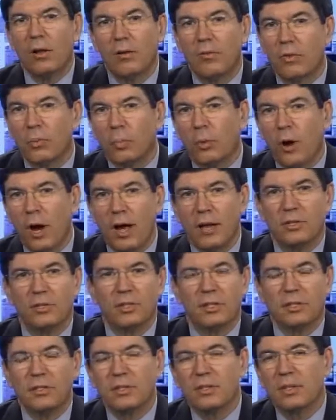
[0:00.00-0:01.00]

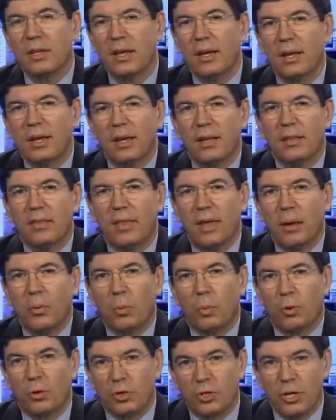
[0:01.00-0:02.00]
projects that
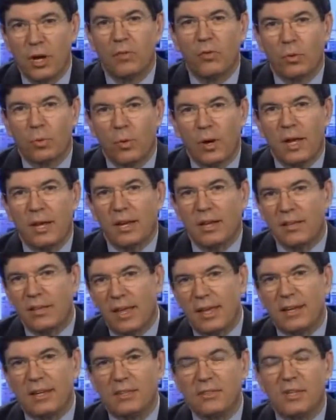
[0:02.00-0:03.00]
were shovel ready.
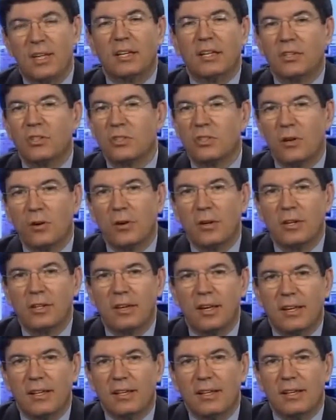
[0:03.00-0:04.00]
That is, they could start in
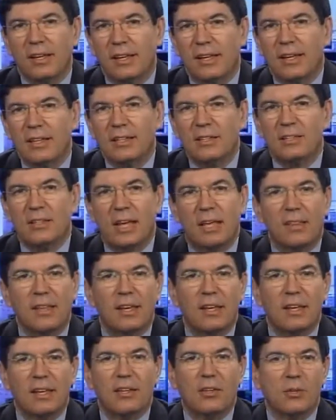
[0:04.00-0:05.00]
90 days and
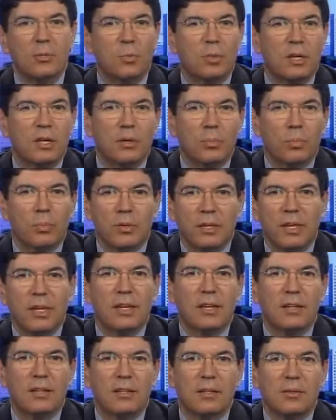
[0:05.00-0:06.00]
they could be
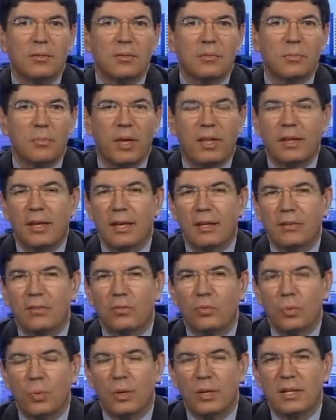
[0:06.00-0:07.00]
completed by the end of
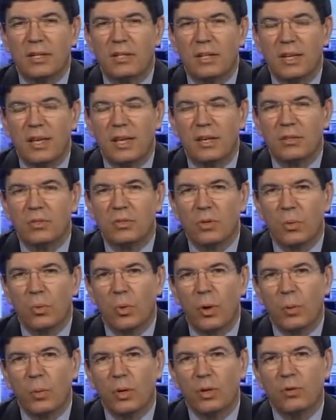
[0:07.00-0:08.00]
2010. So
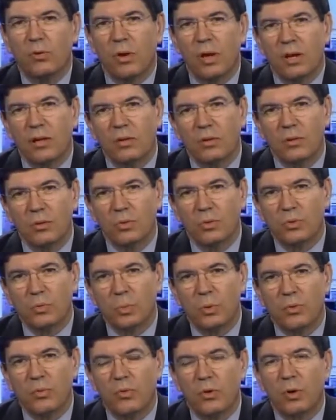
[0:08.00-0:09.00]
what we tried to do was
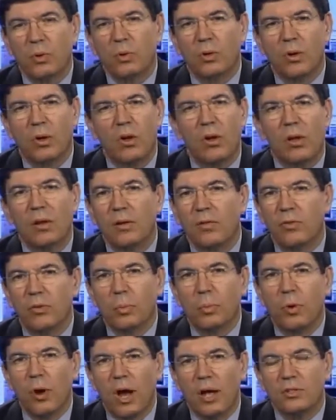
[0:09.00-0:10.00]
put forward all of the
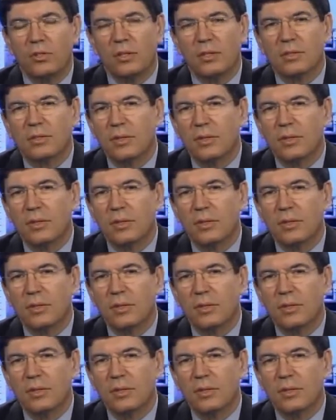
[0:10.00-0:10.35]
projects